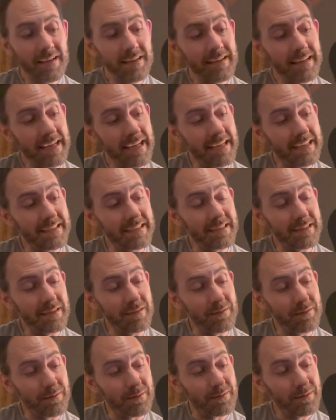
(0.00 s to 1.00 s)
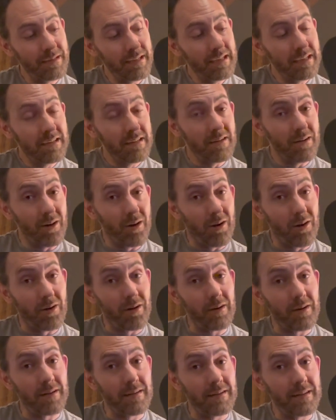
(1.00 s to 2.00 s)
And though there
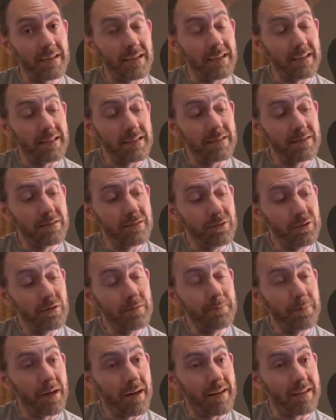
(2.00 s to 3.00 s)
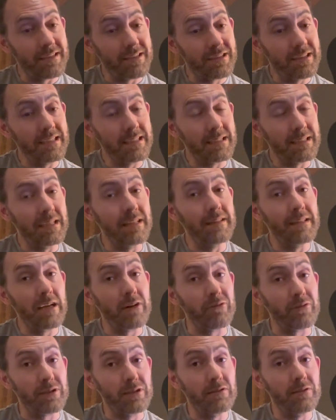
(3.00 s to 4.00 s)
are new pots since then, they
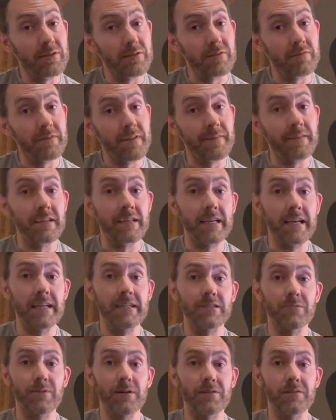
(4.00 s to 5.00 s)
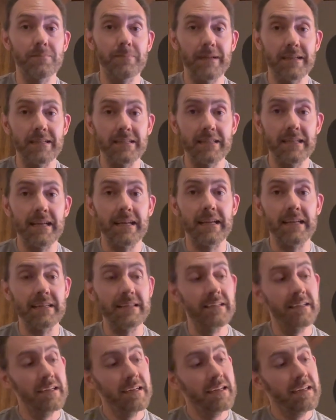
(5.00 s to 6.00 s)
were 250K as well to
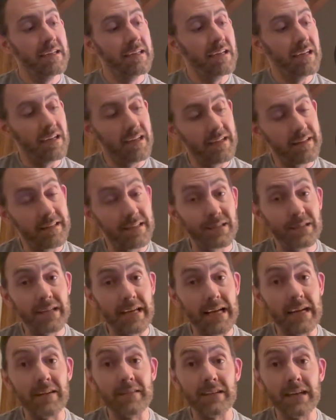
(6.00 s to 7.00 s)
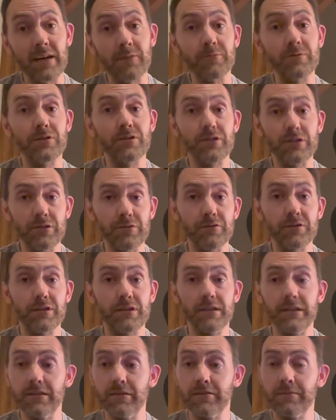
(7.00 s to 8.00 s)
maintain the sound I was used
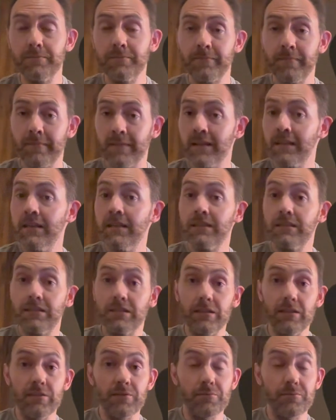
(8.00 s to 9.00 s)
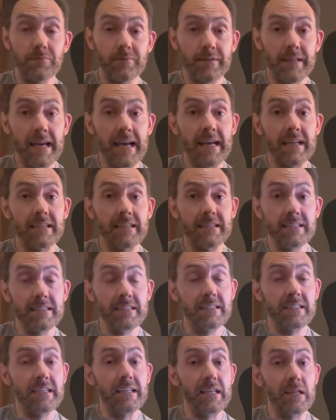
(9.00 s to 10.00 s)
to. So that
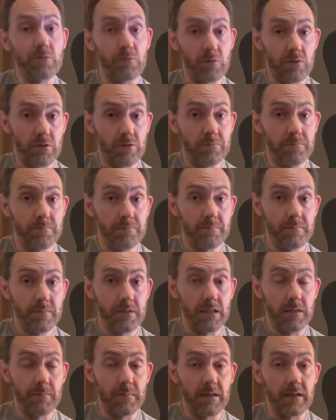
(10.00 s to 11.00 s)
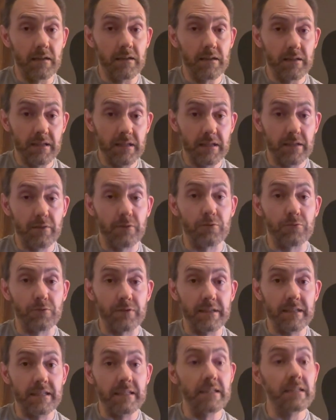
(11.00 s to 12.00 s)
is equal among the
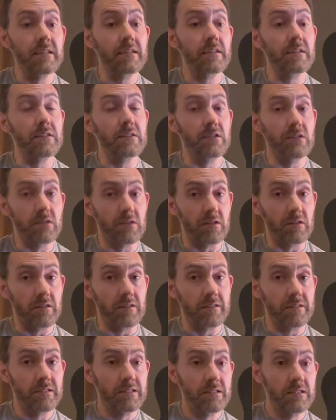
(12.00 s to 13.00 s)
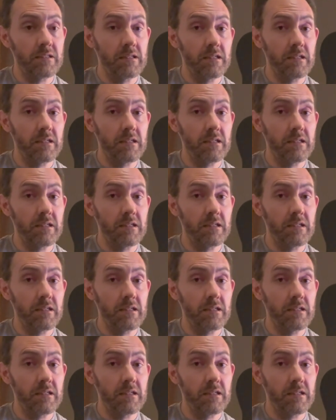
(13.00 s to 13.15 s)
three guitars.